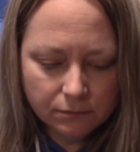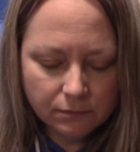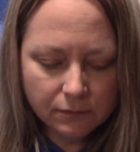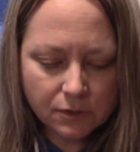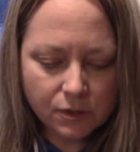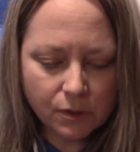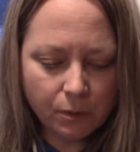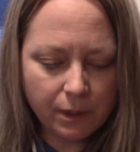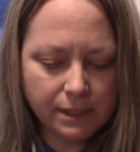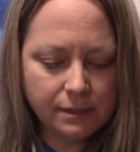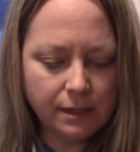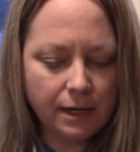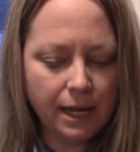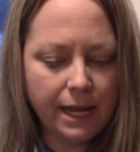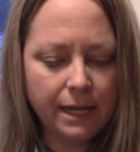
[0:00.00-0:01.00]
So I
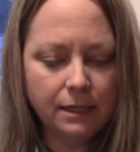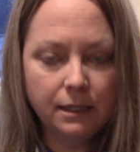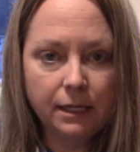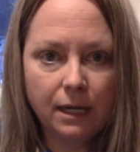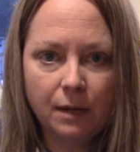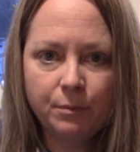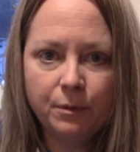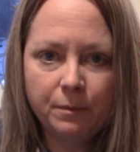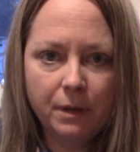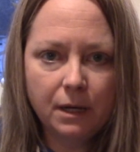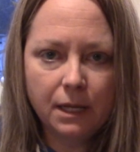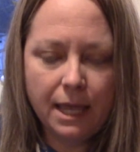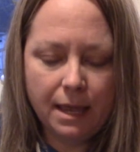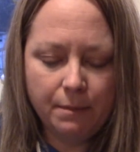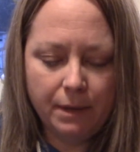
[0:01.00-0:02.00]
said I had to get up and
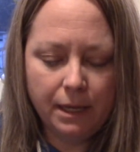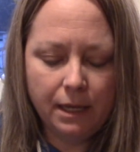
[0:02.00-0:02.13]
medicate my